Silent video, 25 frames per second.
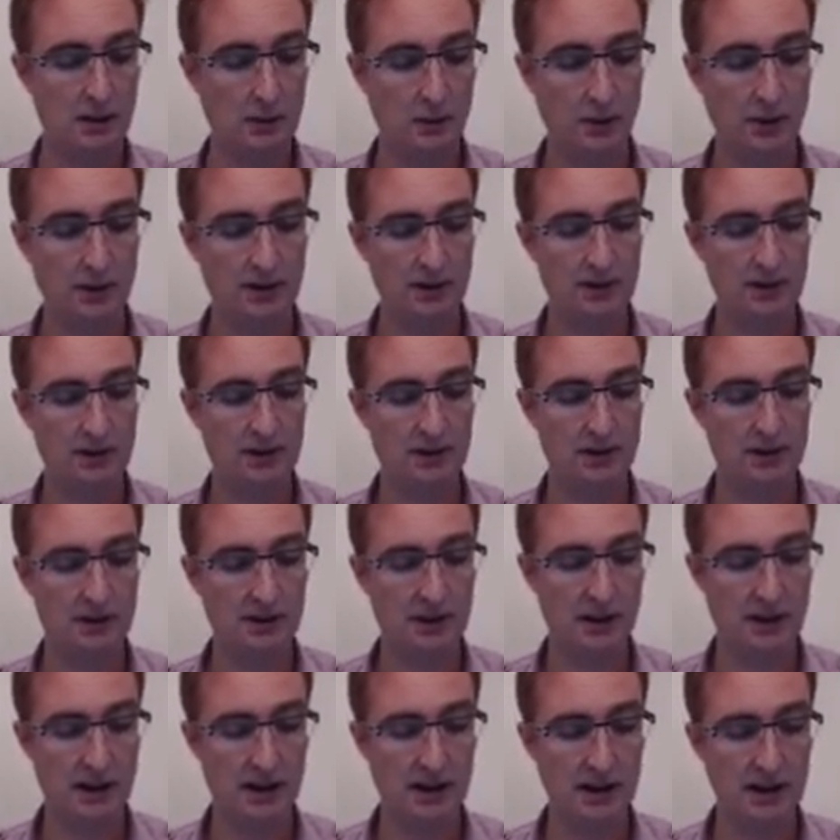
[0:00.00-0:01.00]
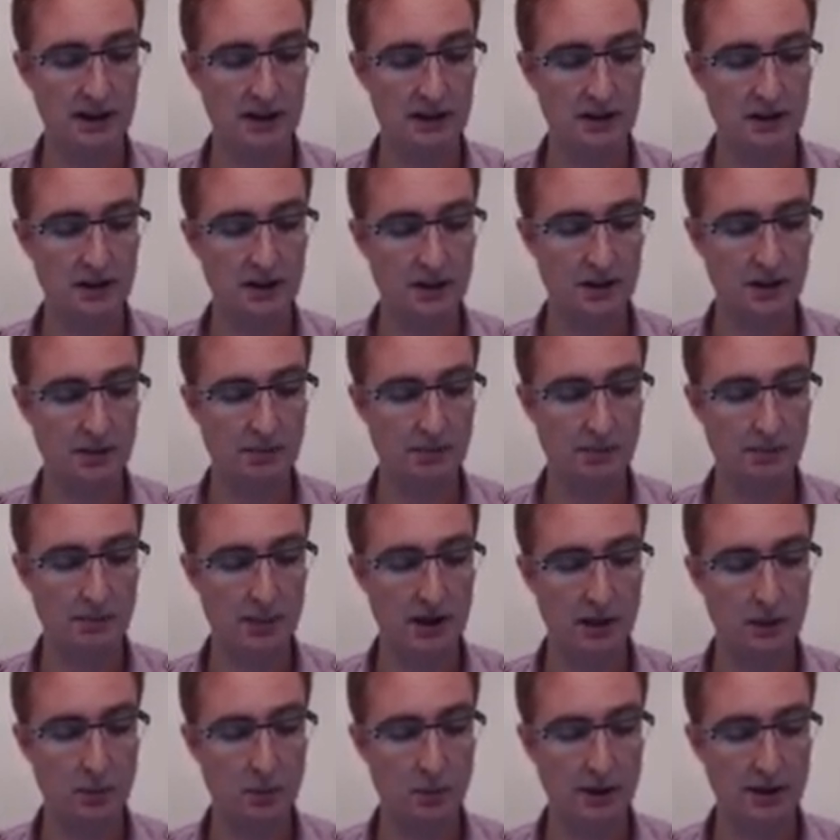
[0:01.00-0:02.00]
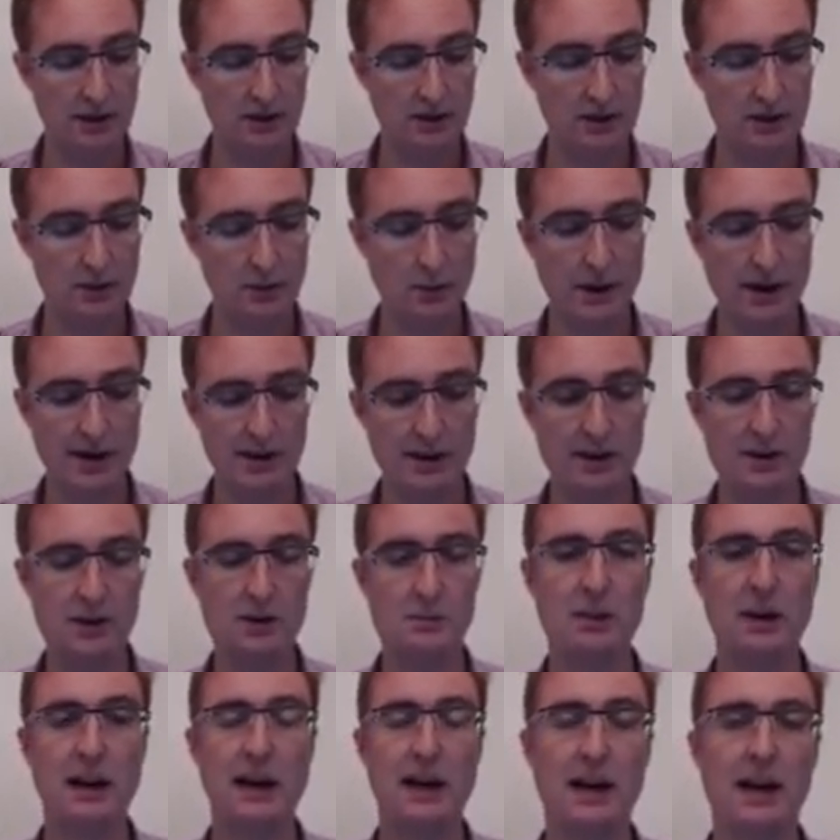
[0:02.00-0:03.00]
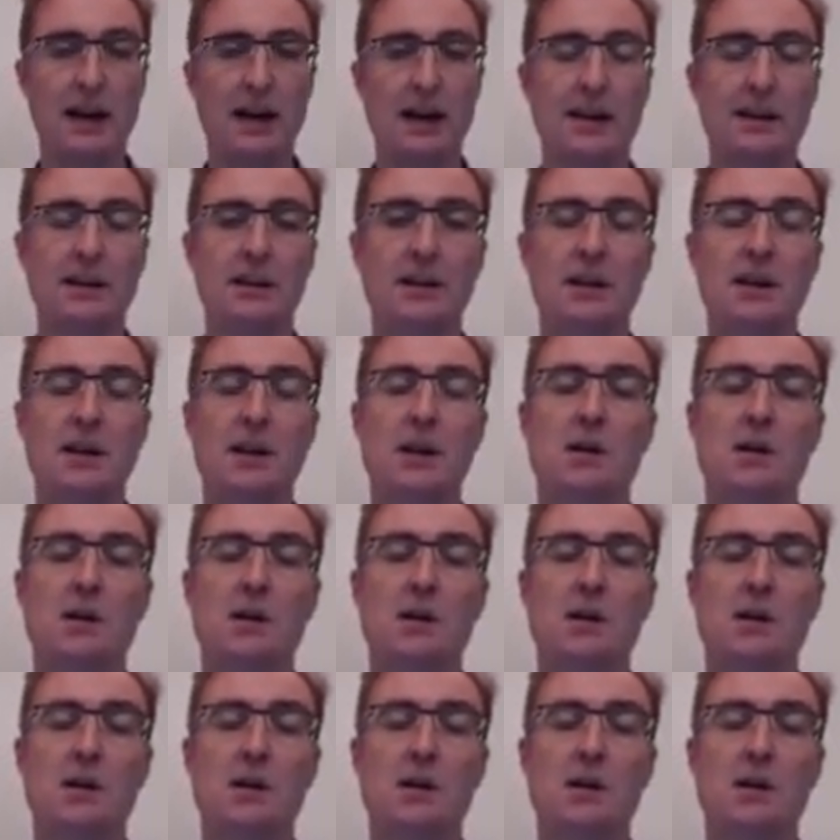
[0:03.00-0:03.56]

When this is the case, there's a big win that's waiting to be had